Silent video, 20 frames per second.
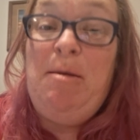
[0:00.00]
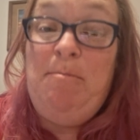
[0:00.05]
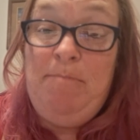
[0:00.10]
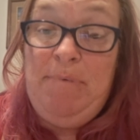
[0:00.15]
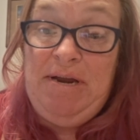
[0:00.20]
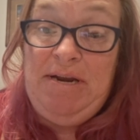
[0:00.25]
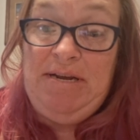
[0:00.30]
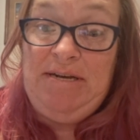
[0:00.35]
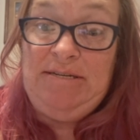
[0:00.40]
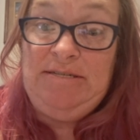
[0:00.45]

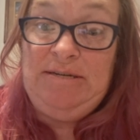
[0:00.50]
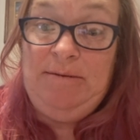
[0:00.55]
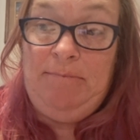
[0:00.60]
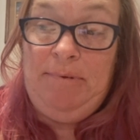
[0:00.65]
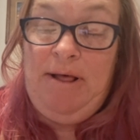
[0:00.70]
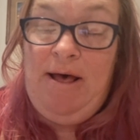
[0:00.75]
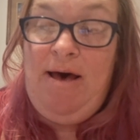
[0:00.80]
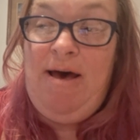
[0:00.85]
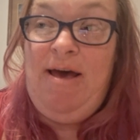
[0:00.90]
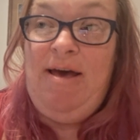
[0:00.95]
beading
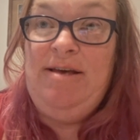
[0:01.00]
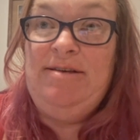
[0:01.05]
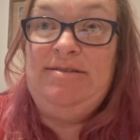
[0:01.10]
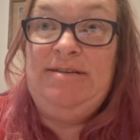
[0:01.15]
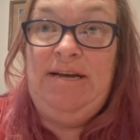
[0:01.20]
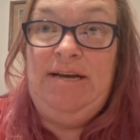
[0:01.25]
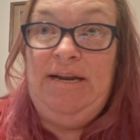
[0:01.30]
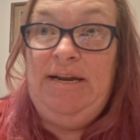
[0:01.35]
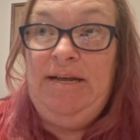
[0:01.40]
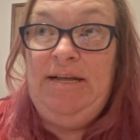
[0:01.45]

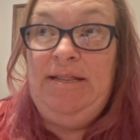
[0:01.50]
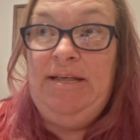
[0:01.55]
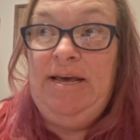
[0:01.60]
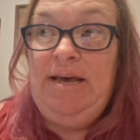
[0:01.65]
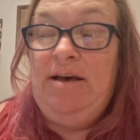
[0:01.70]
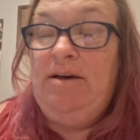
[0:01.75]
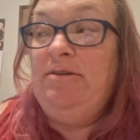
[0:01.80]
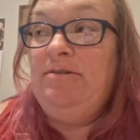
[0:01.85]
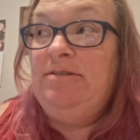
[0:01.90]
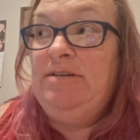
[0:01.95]
supplies and
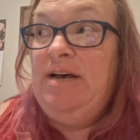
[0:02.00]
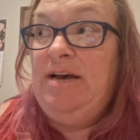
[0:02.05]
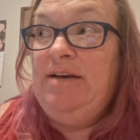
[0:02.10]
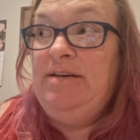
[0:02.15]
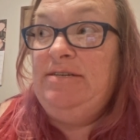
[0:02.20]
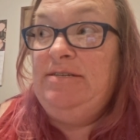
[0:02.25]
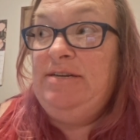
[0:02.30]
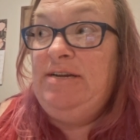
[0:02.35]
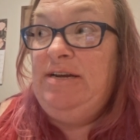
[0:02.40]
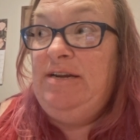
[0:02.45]
anything else that
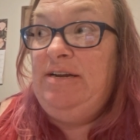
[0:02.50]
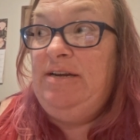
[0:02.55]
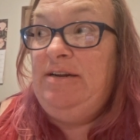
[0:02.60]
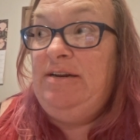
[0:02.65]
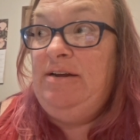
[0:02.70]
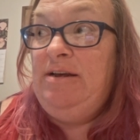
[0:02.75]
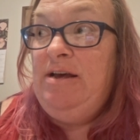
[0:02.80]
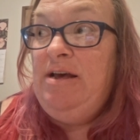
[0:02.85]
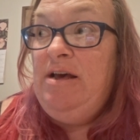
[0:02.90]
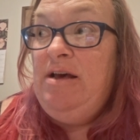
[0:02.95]
is
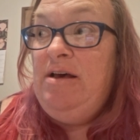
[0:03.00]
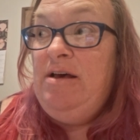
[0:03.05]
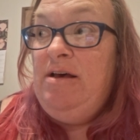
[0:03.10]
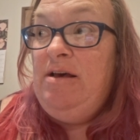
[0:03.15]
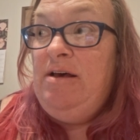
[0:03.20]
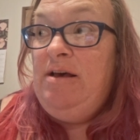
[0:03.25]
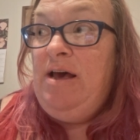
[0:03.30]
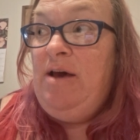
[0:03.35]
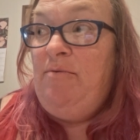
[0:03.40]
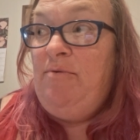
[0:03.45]
needed,
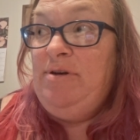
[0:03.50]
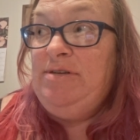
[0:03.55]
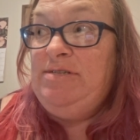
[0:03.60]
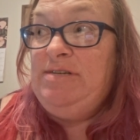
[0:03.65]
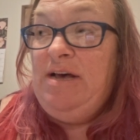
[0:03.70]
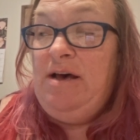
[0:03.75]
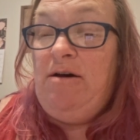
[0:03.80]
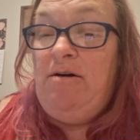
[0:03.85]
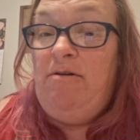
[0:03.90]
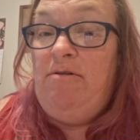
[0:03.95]
and we
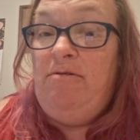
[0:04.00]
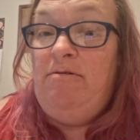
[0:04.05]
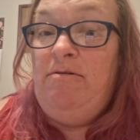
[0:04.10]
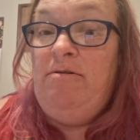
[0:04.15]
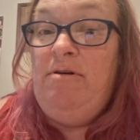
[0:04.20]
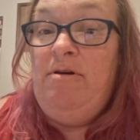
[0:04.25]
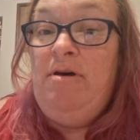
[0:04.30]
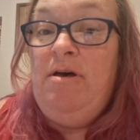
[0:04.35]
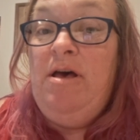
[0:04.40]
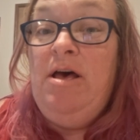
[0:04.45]
sell.
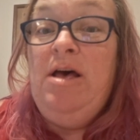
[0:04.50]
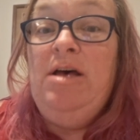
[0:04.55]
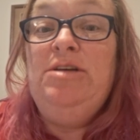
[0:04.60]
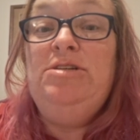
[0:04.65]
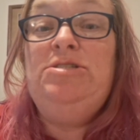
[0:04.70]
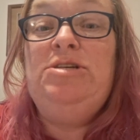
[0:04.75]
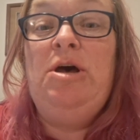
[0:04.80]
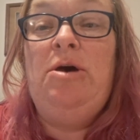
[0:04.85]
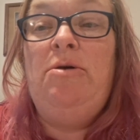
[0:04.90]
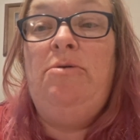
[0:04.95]

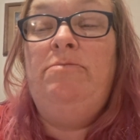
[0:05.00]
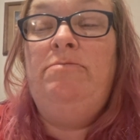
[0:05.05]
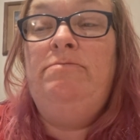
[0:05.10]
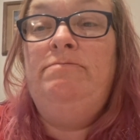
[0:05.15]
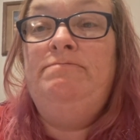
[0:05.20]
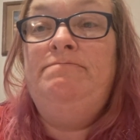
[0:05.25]
So